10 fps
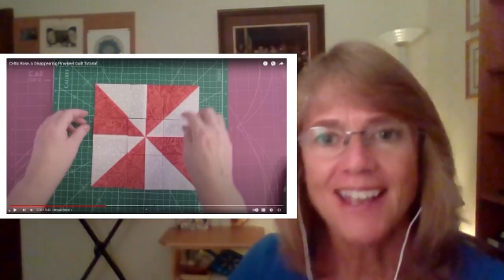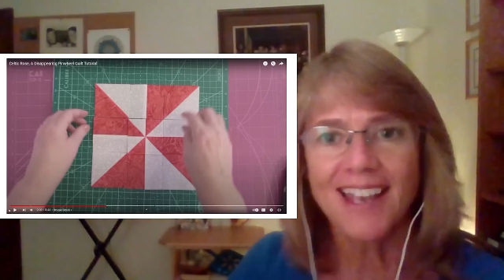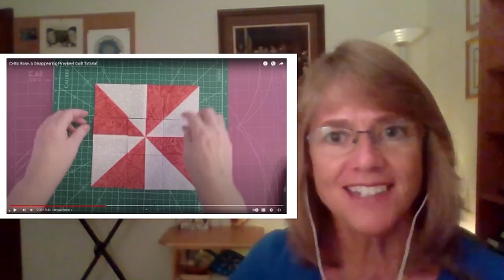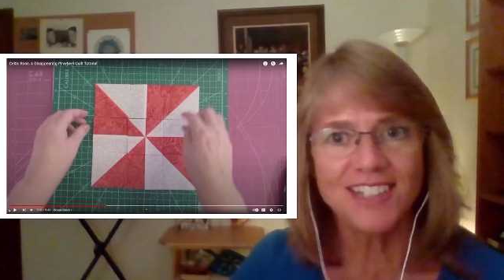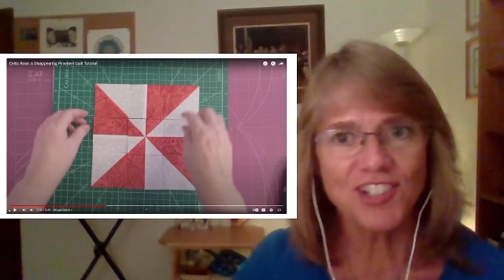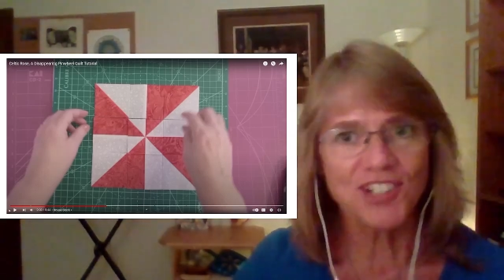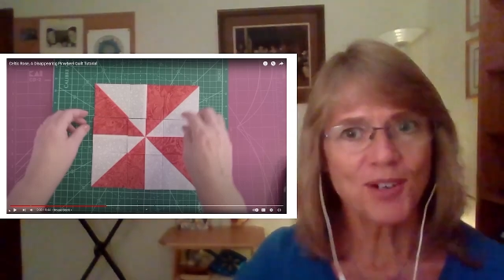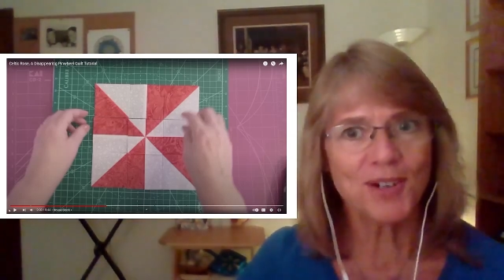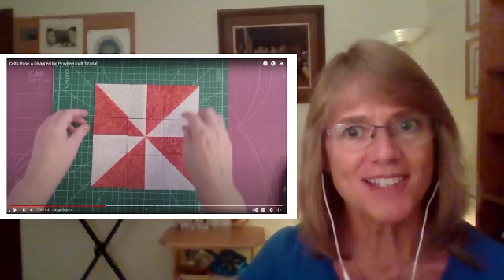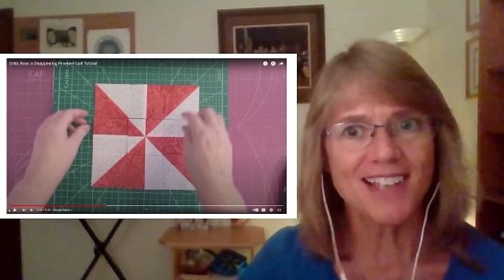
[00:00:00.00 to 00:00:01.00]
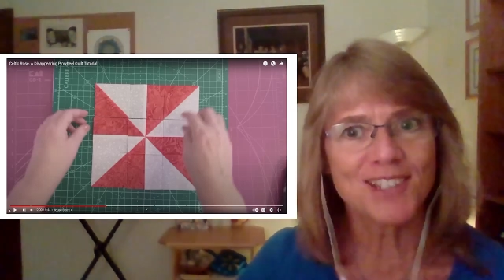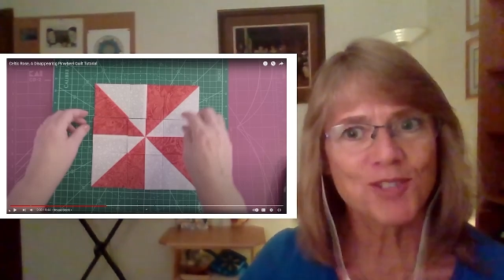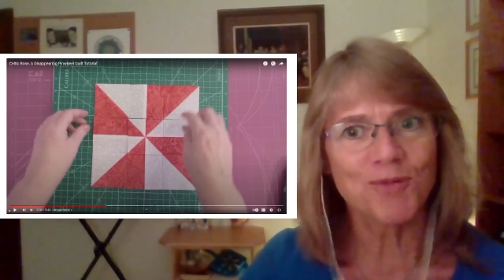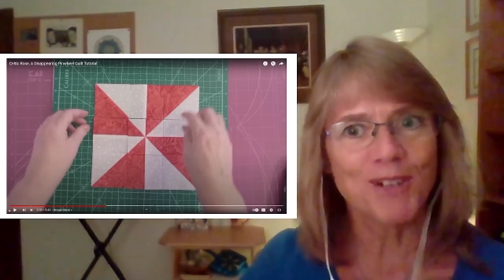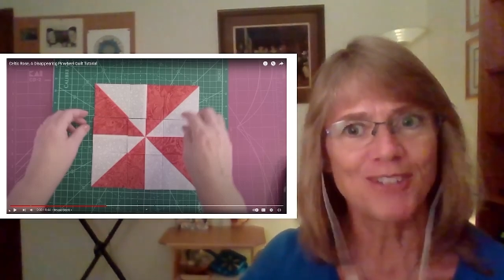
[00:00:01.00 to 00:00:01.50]
And did you notice that
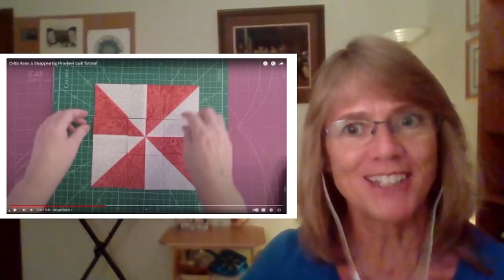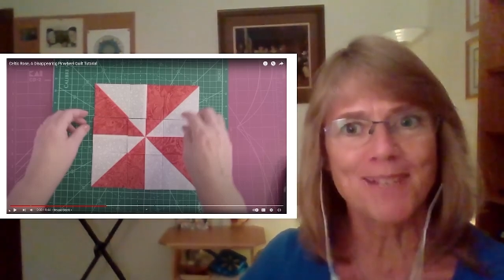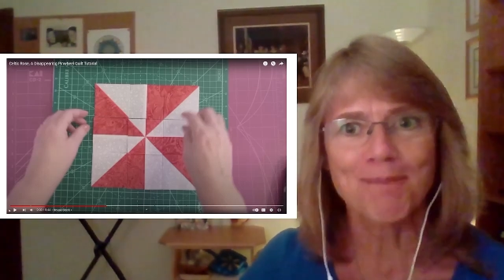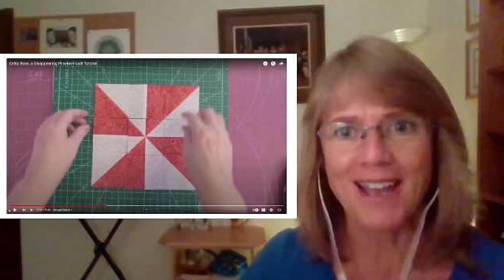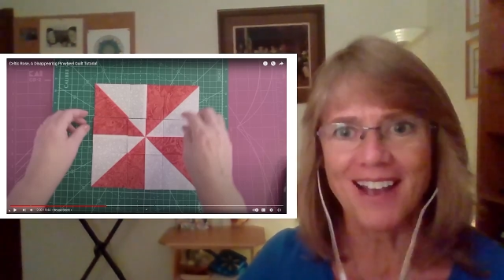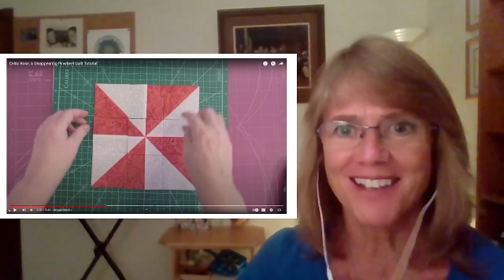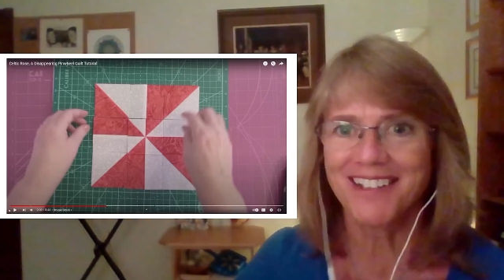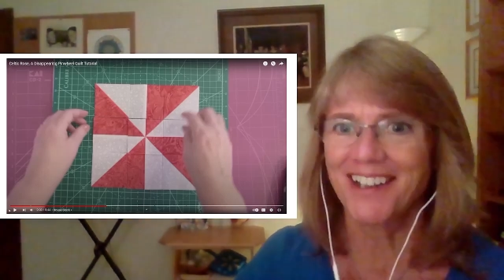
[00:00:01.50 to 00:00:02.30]
swiveling mat?